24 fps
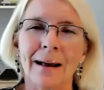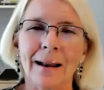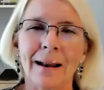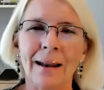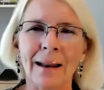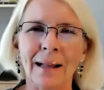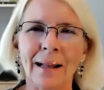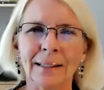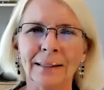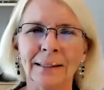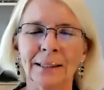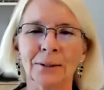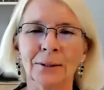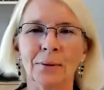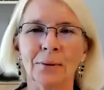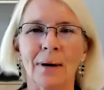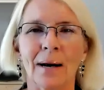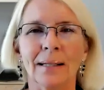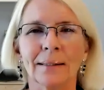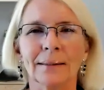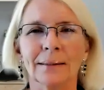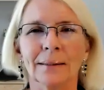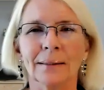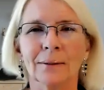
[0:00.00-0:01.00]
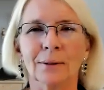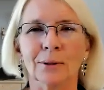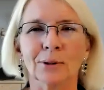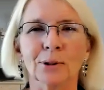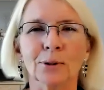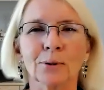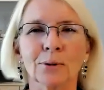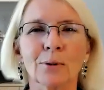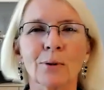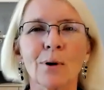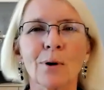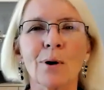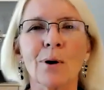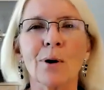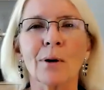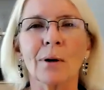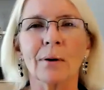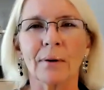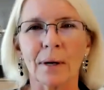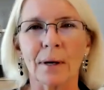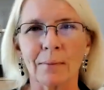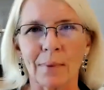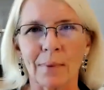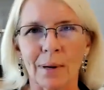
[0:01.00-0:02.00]
let's try to control
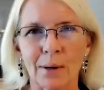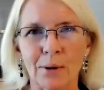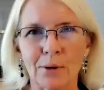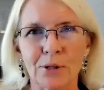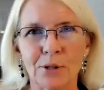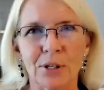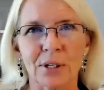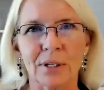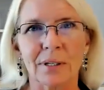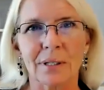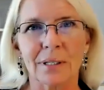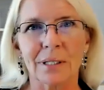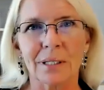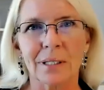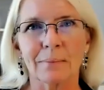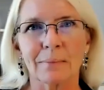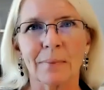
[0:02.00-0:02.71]
our emotions